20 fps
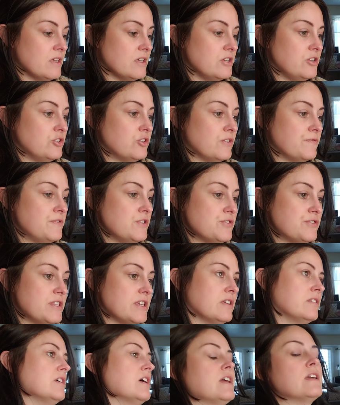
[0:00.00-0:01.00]
you know, if you
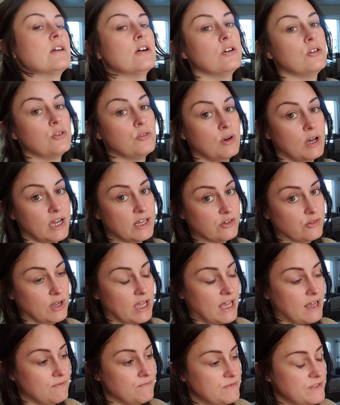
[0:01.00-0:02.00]
think like, oh, I don't
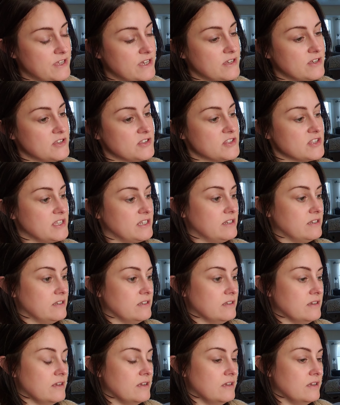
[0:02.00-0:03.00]
have this and